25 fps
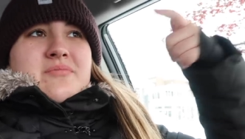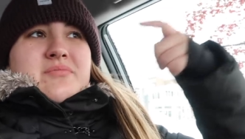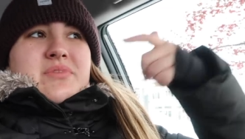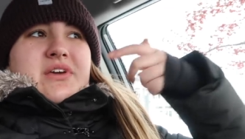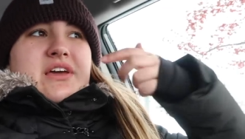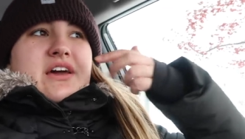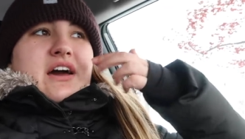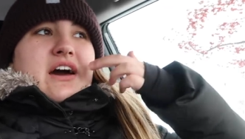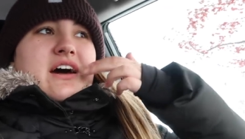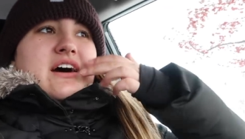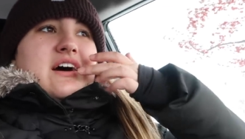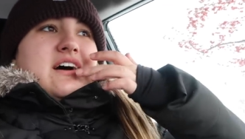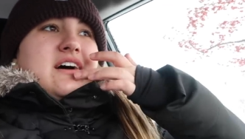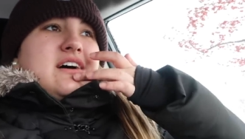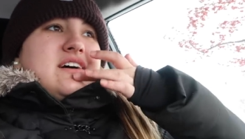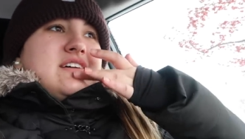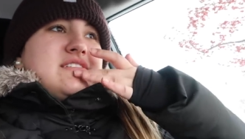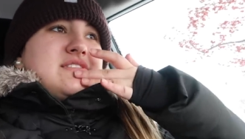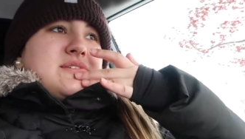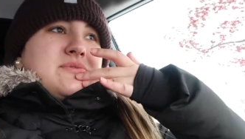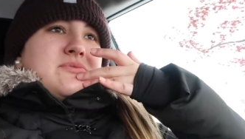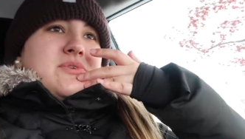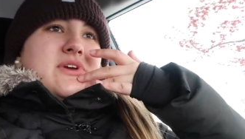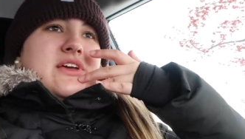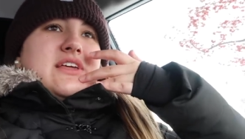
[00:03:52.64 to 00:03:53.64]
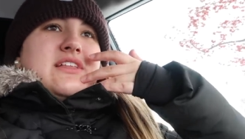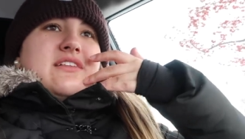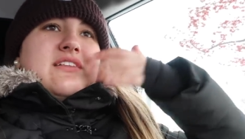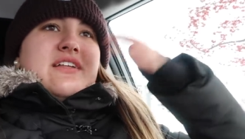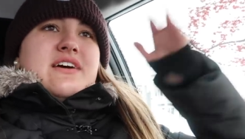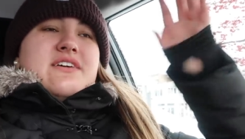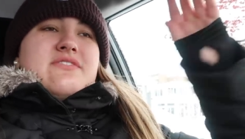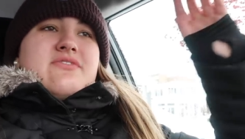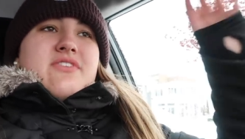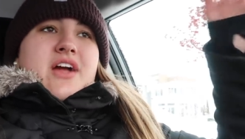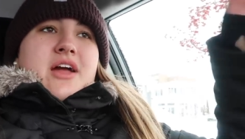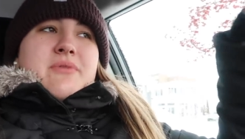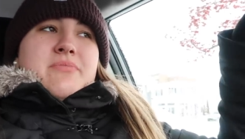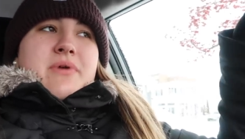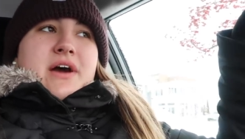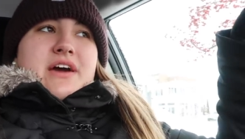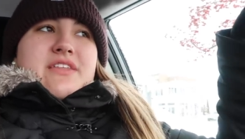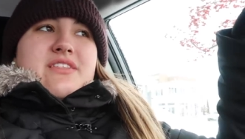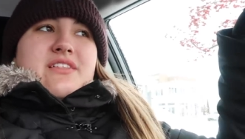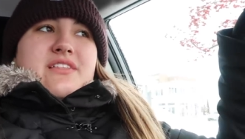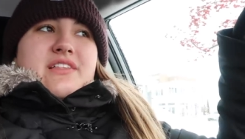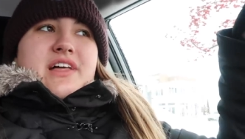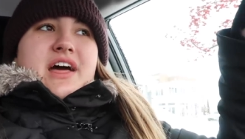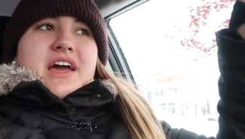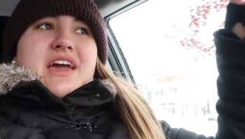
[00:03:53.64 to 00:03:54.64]
Because we live right by
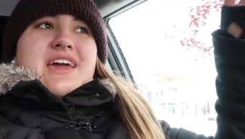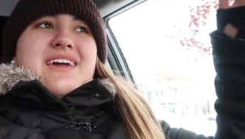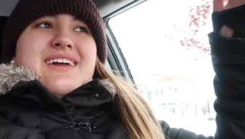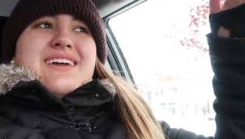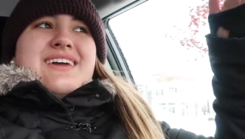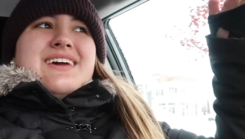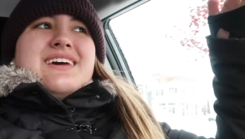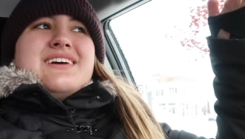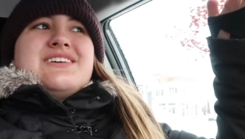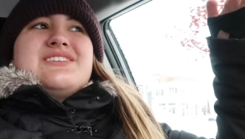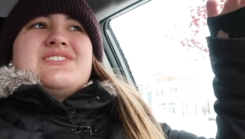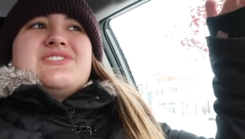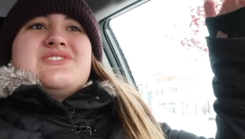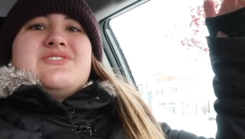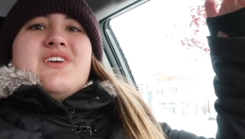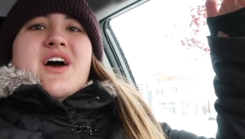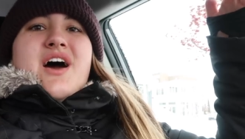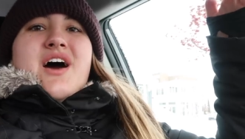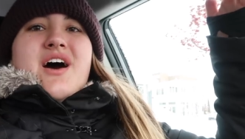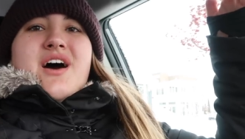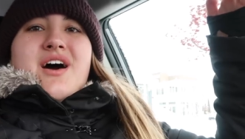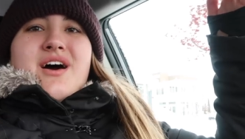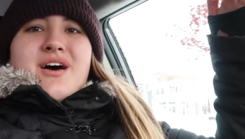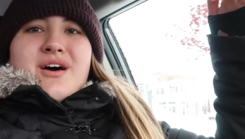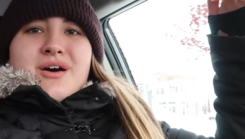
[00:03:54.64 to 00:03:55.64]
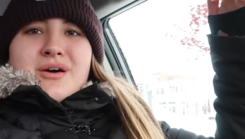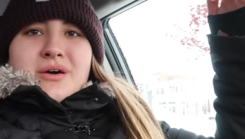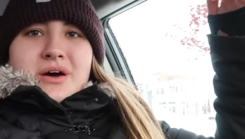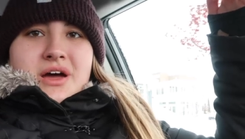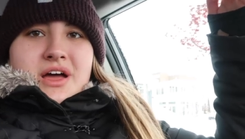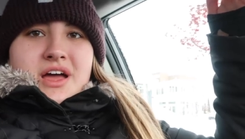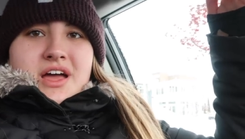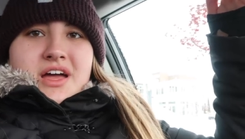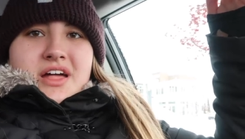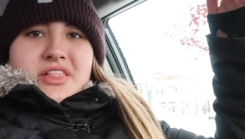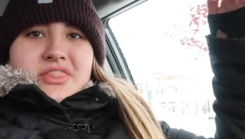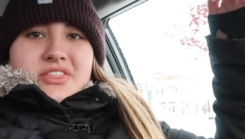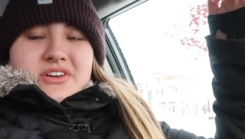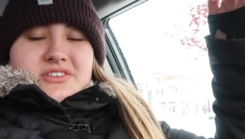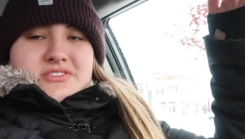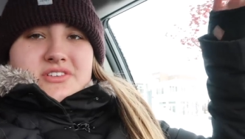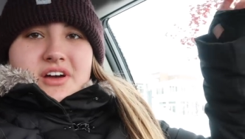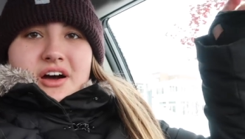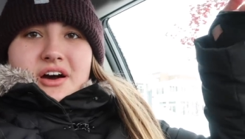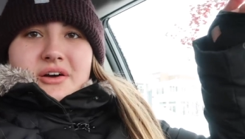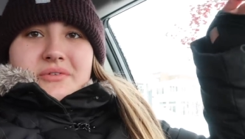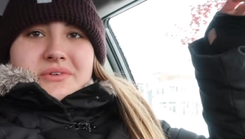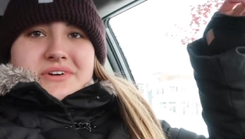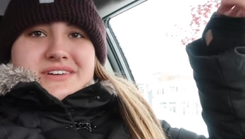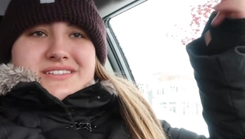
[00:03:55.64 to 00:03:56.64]
the lake, so there's
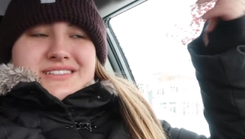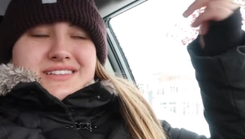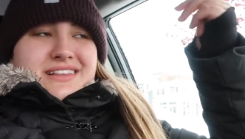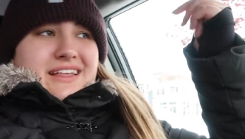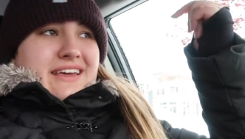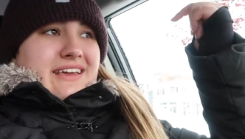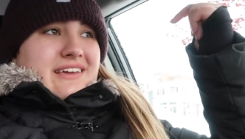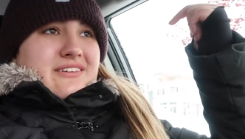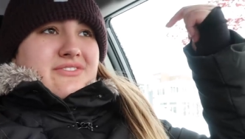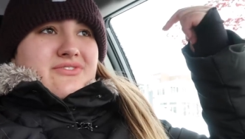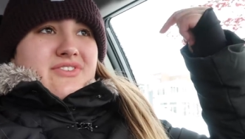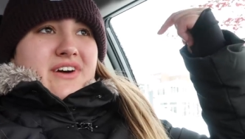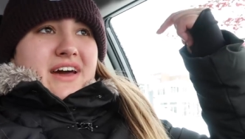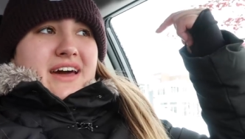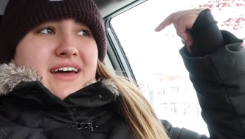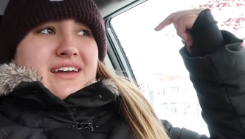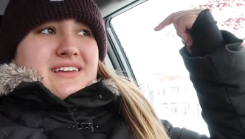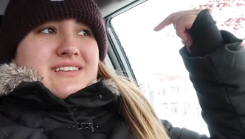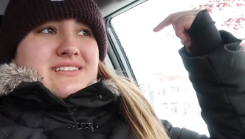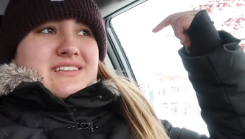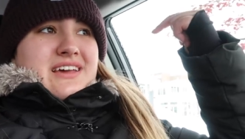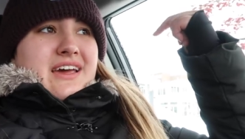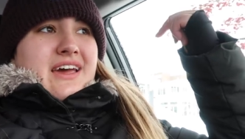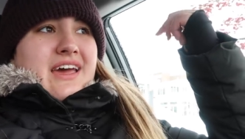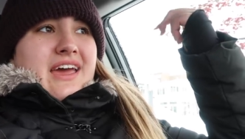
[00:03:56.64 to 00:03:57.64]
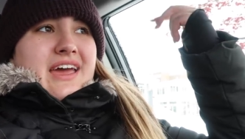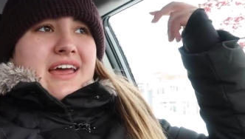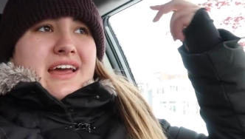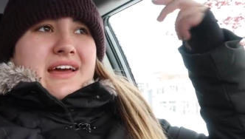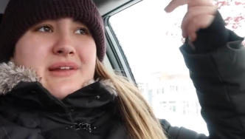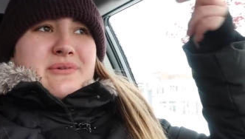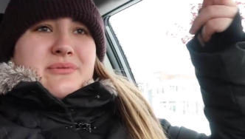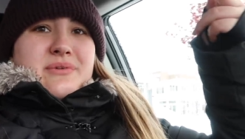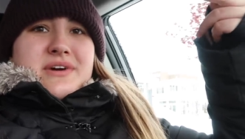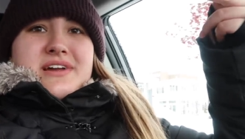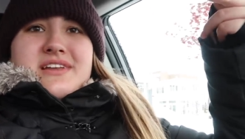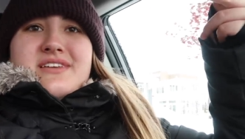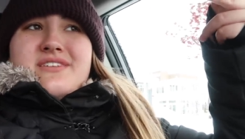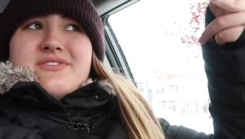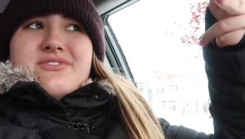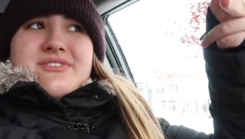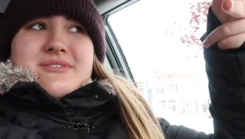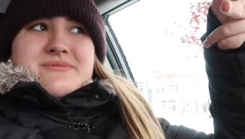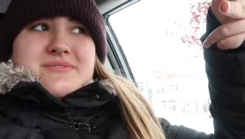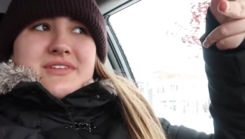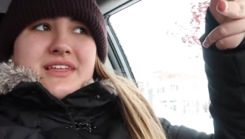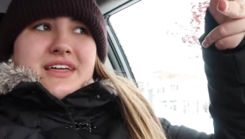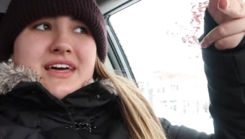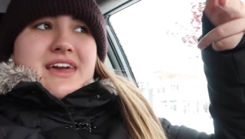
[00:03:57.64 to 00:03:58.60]
always lake effect and wind from the